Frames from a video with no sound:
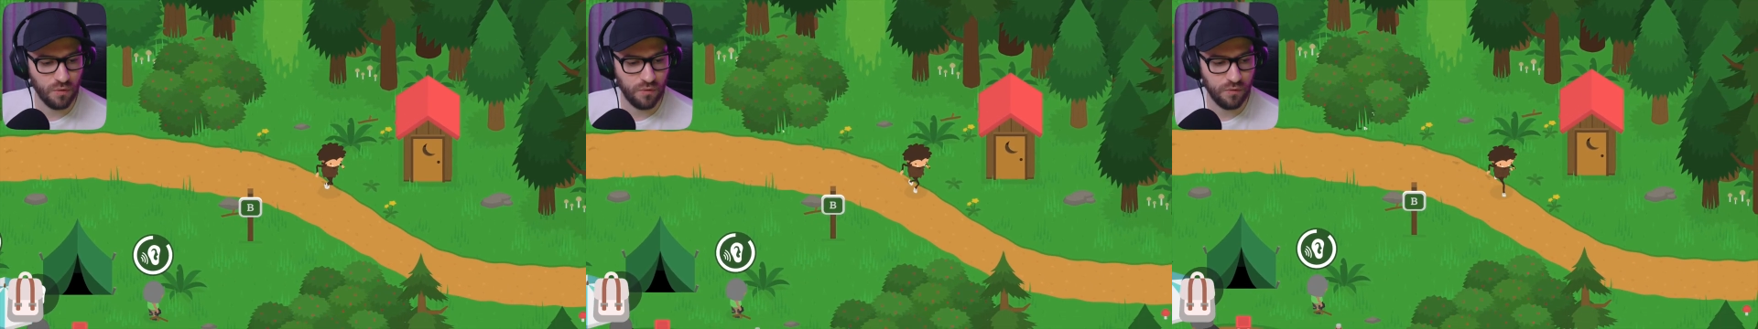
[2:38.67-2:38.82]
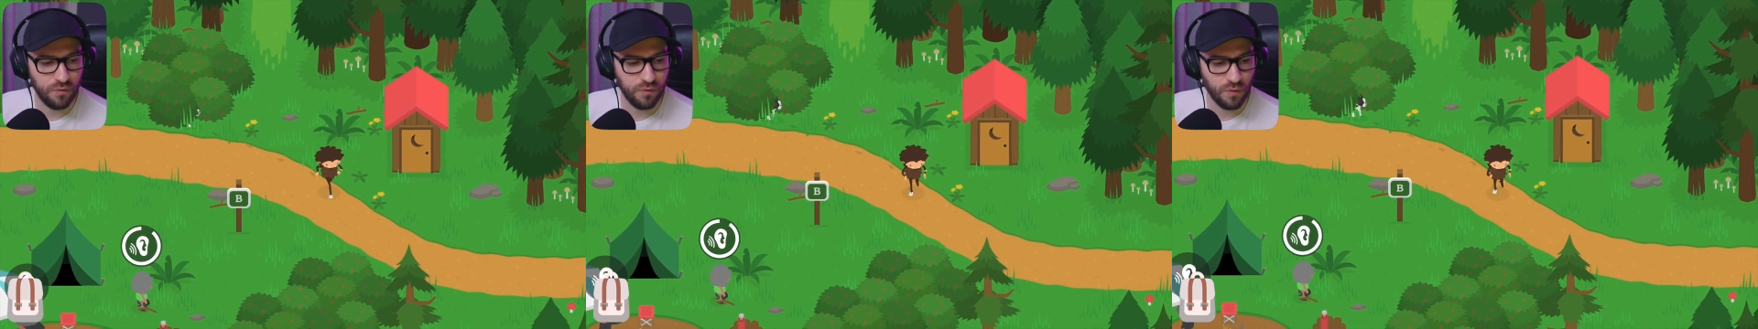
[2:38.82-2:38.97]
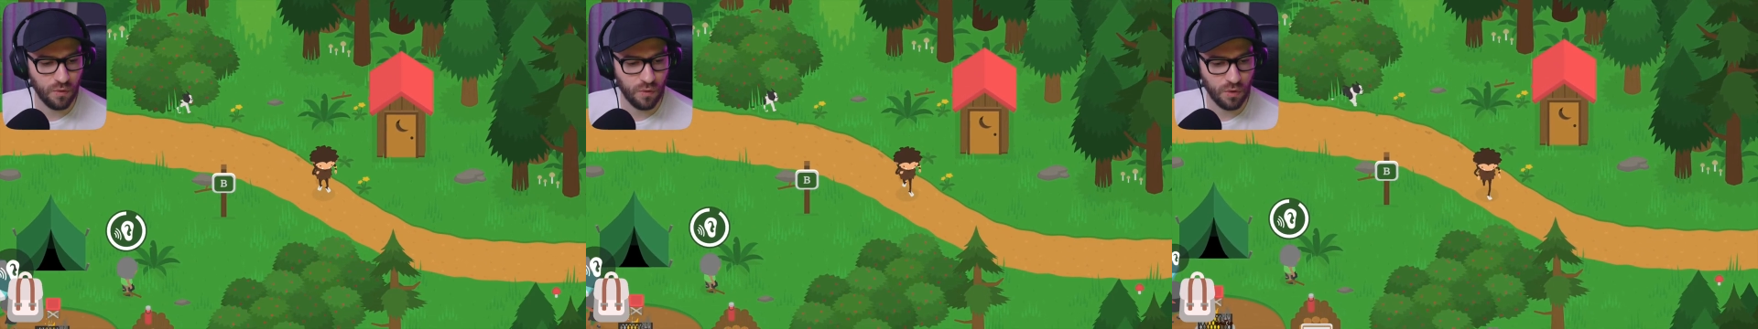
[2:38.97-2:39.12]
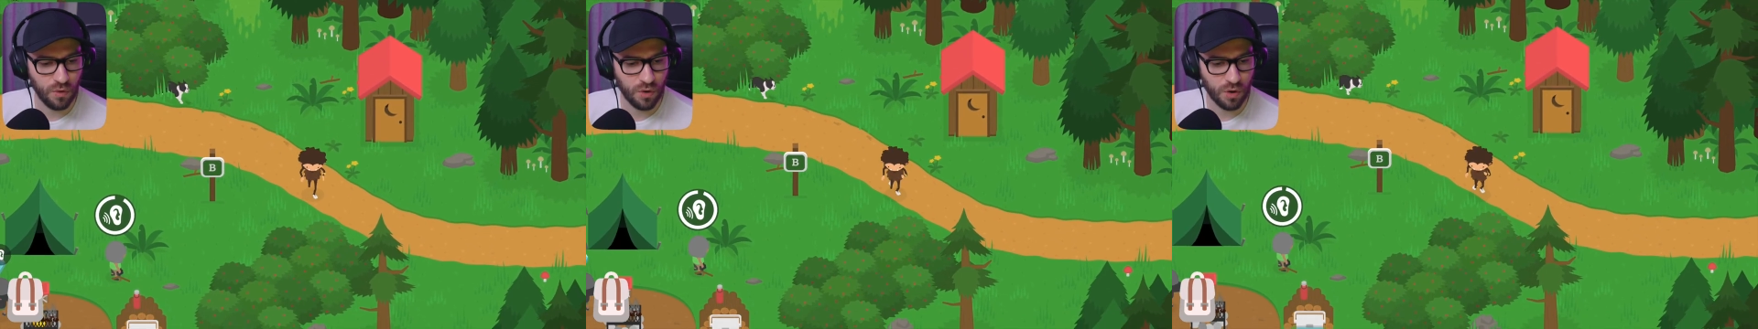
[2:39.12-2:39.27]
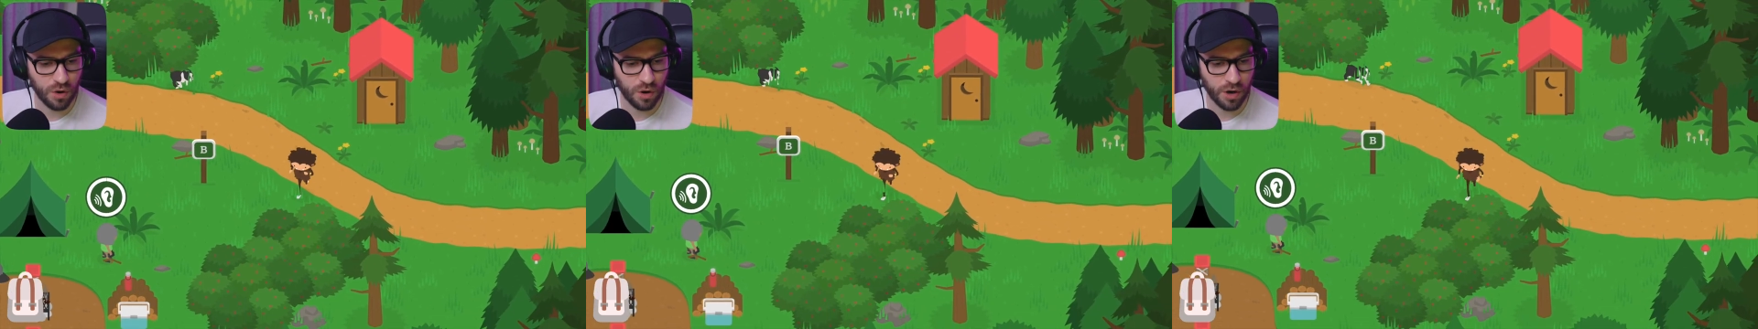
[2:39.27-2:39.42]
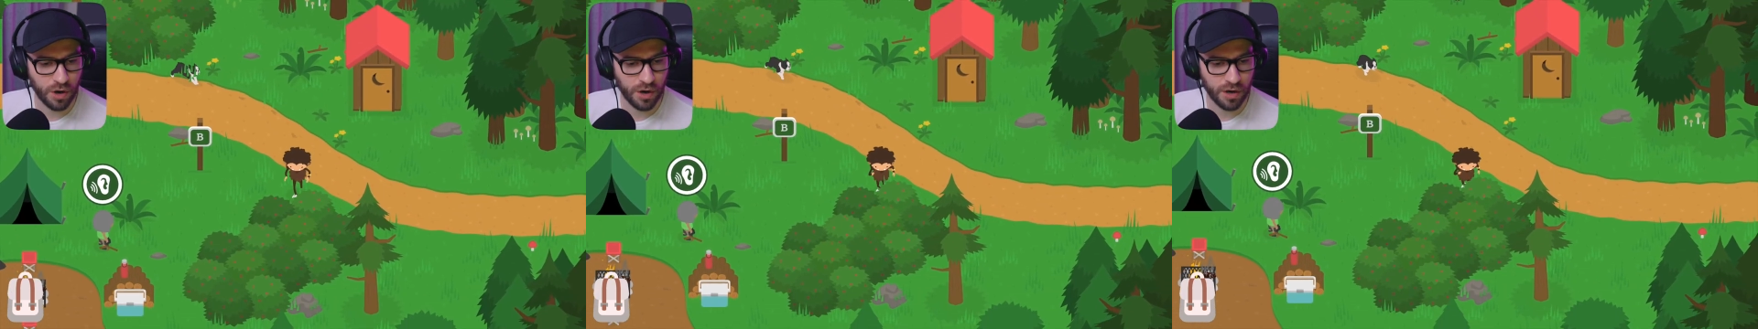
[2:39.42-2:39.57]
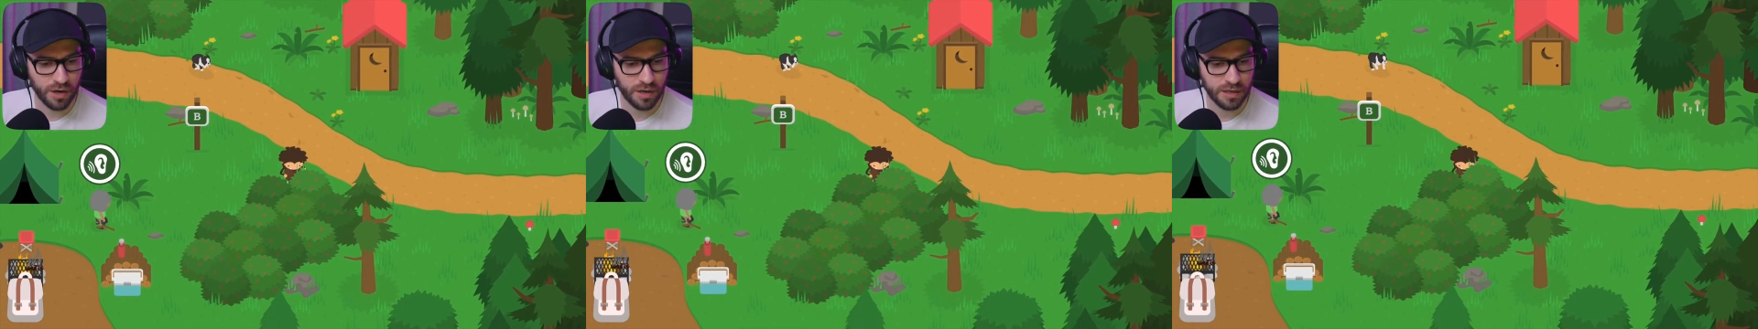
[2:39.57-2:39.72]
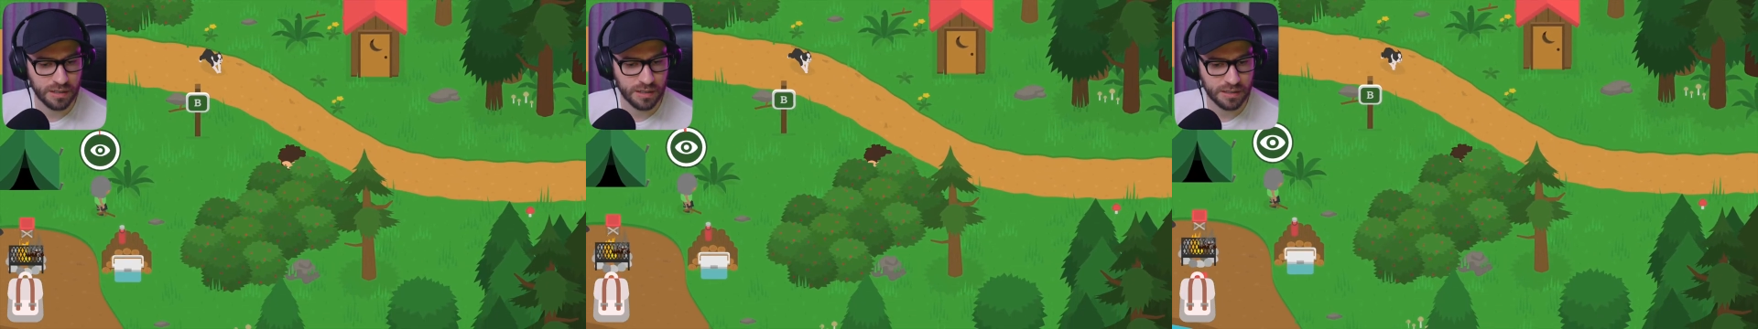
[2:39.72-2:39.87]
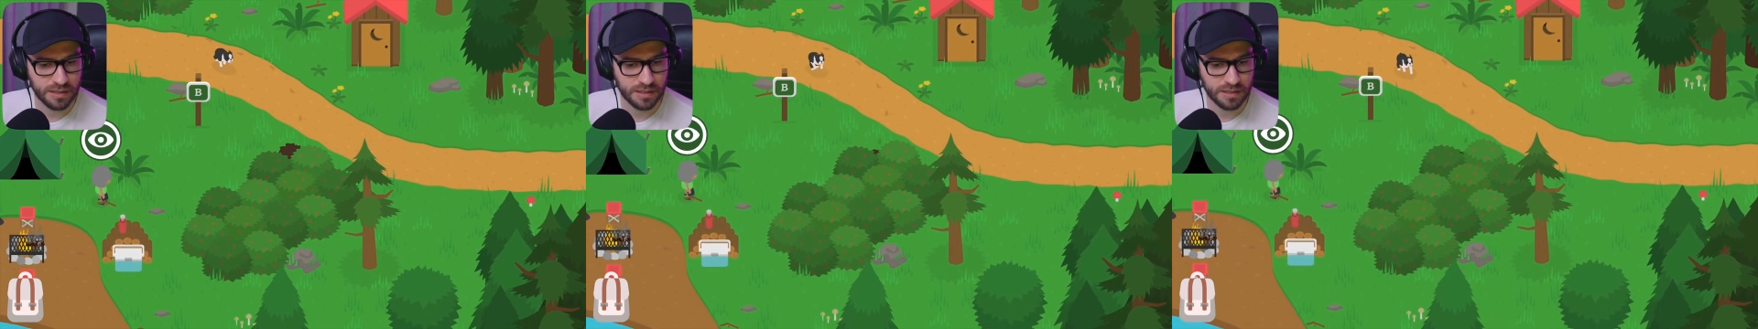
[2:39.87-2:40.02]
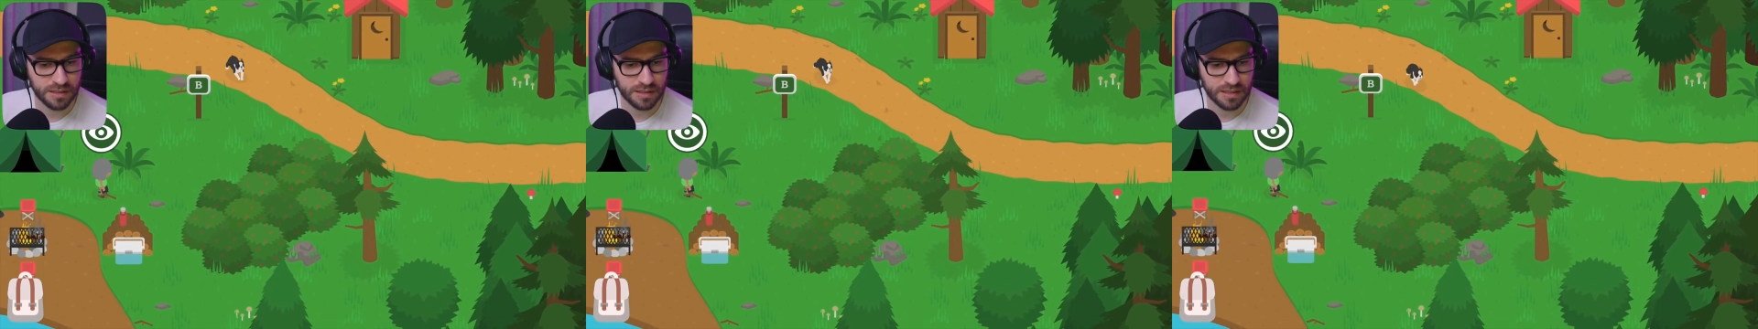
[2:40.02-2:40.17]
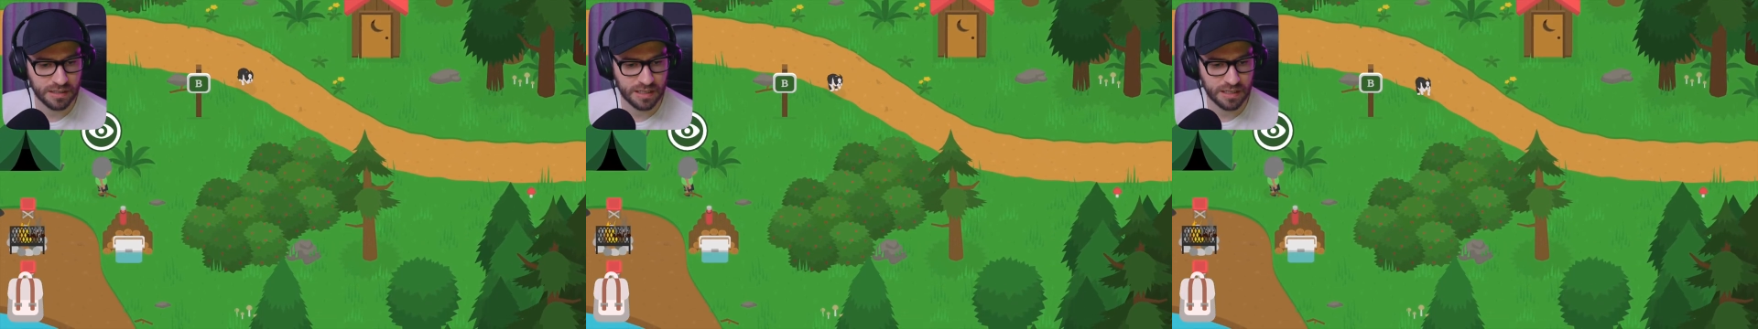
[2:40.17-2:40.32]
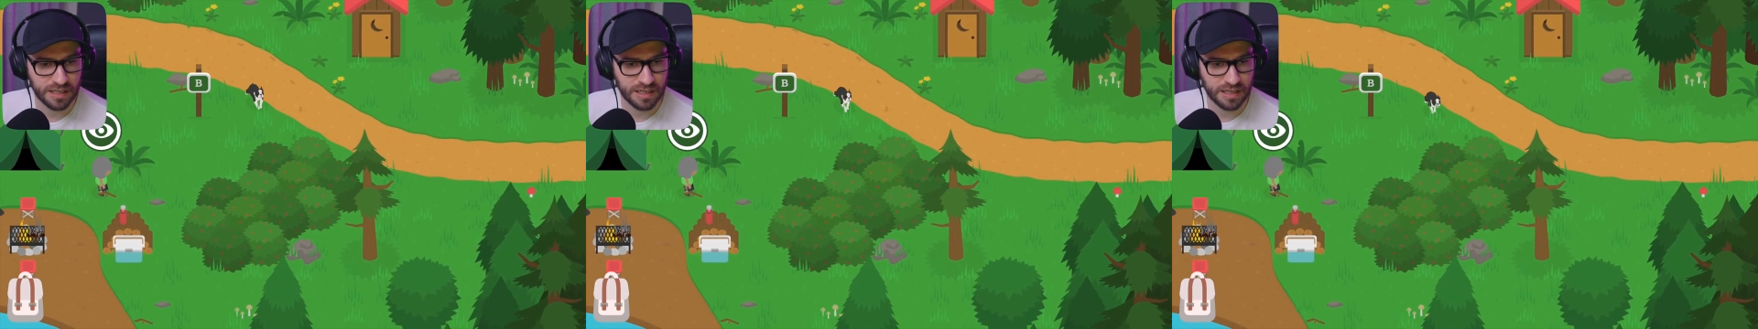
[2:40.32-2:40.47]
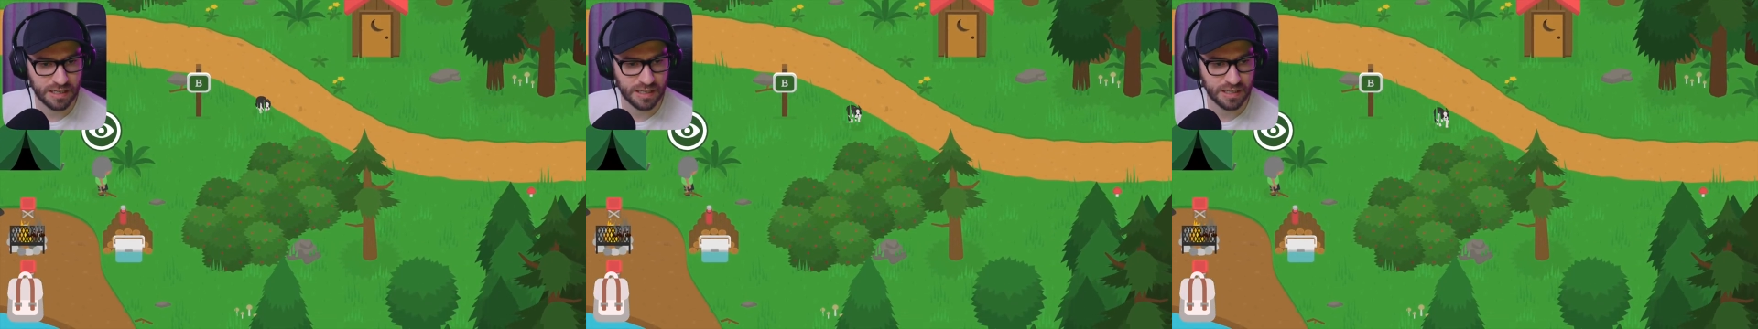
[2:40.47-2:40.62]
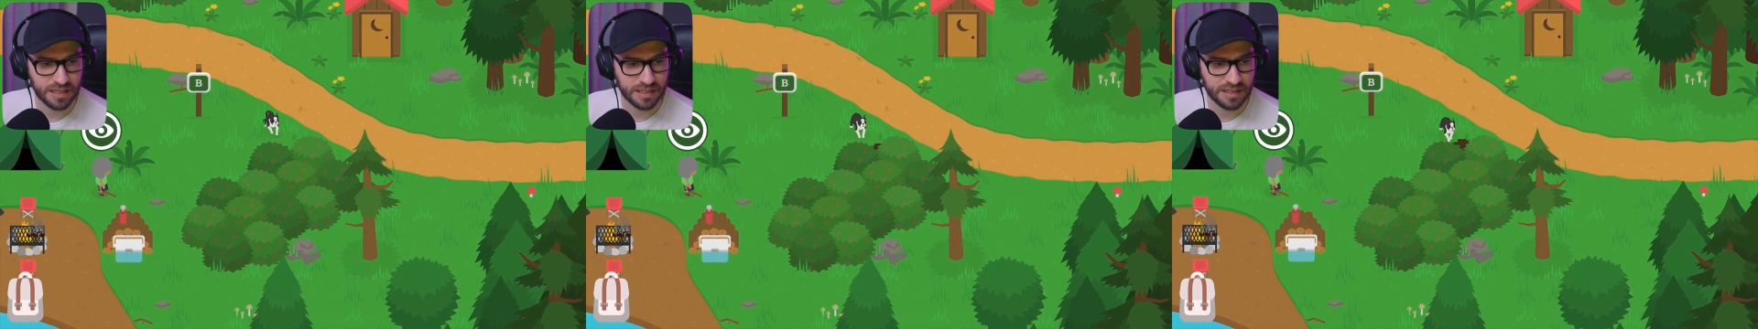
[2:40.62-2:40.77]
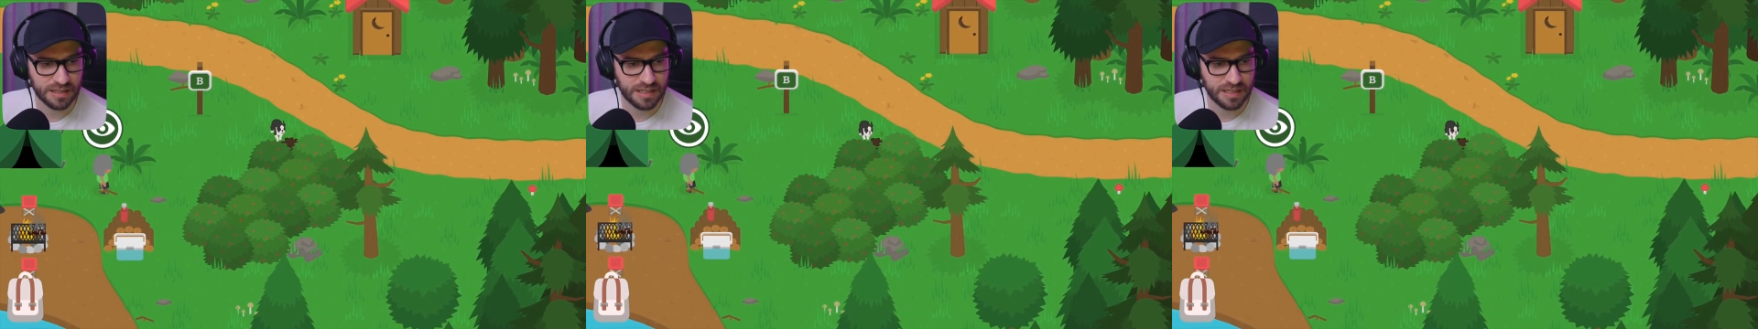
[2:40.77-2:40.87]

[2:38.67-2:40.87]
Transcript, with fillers: for uh,